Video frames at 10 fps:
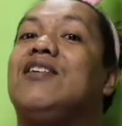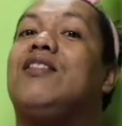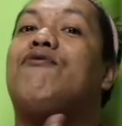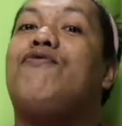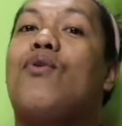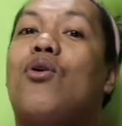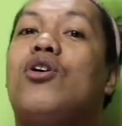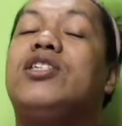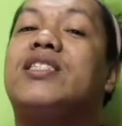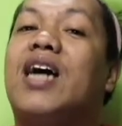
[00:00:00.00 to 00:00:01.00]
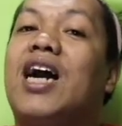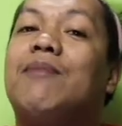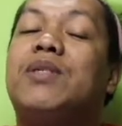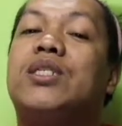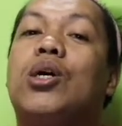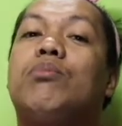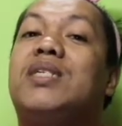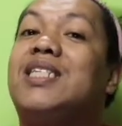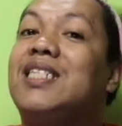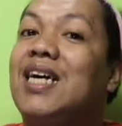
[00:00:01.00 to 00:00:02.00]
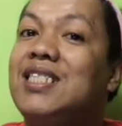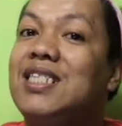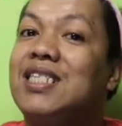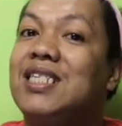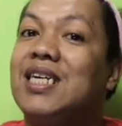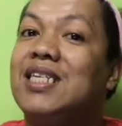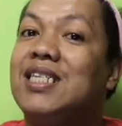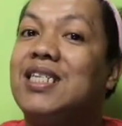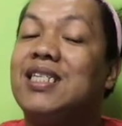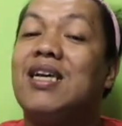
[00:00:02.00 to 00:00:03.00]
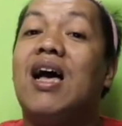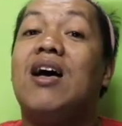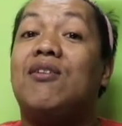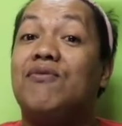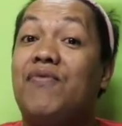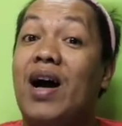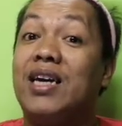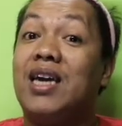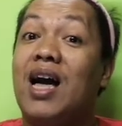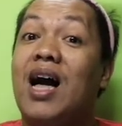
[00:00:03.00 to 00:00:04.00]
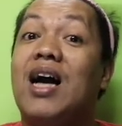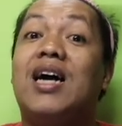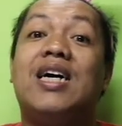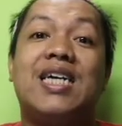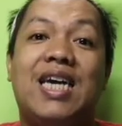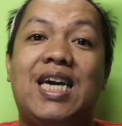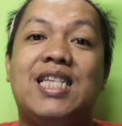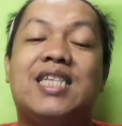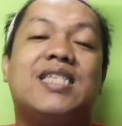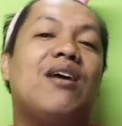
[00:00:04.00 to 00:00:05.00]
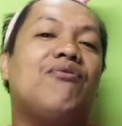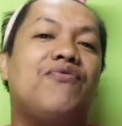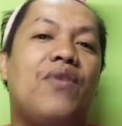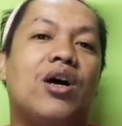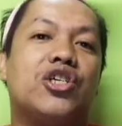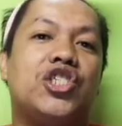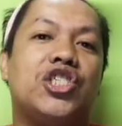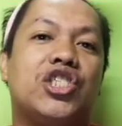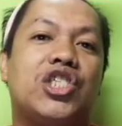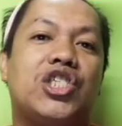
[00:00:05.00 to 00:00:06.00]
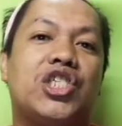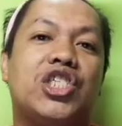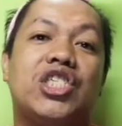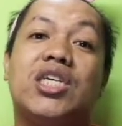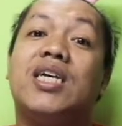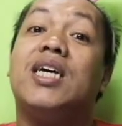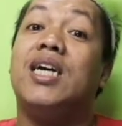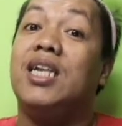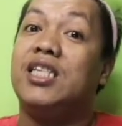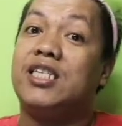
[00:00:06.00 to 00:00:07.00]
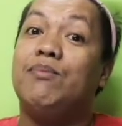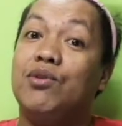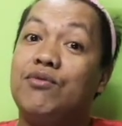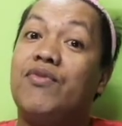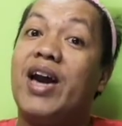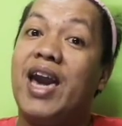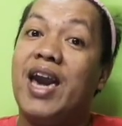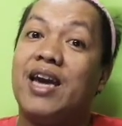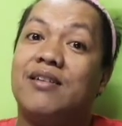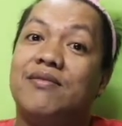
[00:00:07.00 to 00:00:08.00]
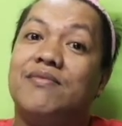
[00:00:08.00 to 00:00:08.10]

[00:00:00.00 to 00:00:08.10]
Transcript: the 4 types of sentences via its functions. Let's move ahead.